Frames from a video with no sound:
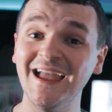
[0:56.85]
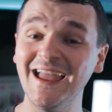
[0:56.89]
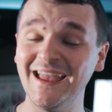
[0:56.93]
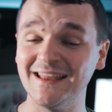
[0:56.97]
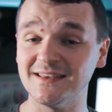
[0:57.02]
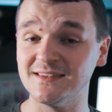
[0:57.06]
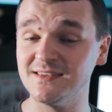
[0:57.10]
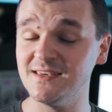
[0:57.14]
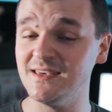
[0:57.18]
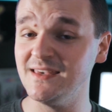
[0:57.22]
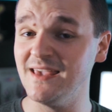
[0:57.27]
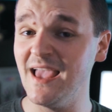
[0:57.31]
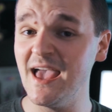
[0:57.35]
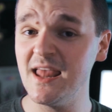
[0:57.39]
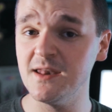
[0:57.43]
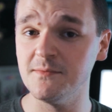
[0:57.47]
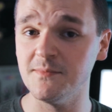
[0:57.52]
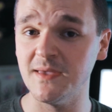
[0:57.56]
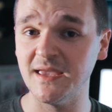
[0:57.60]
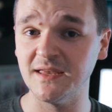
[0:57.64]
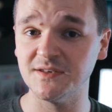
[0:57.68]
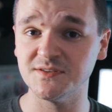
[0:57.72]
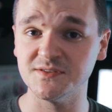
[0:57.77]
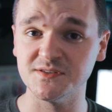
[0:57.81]
and key
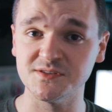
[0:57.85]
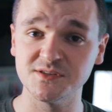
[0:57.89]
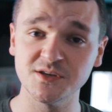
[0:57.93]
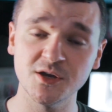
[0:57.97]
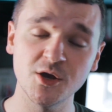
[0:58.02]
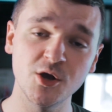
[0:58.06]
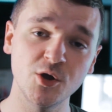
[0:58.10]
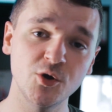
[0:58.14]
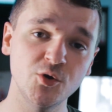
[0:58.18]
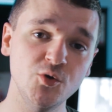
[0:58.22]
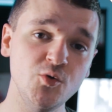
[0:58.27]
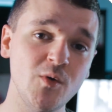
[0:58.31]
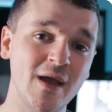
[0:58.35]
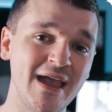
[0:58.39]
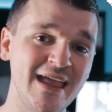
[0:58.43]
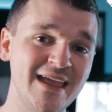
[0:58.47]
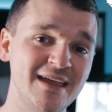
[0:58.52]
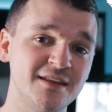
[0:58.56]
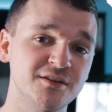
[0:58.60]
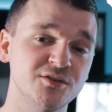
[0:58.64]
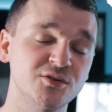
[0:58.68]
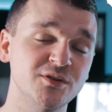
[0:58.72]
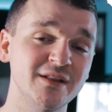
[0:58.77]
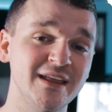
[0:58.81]
animators who
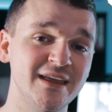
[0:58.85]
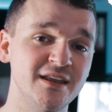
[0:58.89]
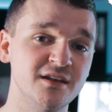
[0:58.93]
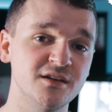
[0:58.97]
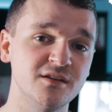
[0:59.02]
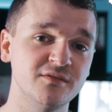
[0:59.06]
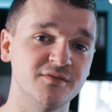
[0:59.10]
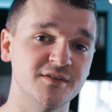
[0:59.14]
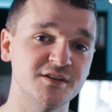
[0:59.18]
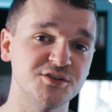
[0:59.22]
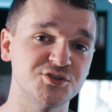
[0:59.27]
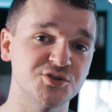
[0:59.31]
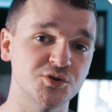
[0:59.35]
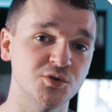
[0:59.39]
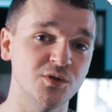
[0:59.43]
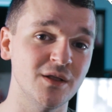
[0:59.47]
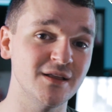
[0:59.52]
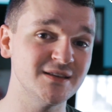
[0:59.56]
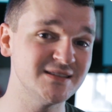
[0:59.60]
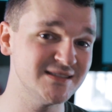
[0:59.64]
handle individual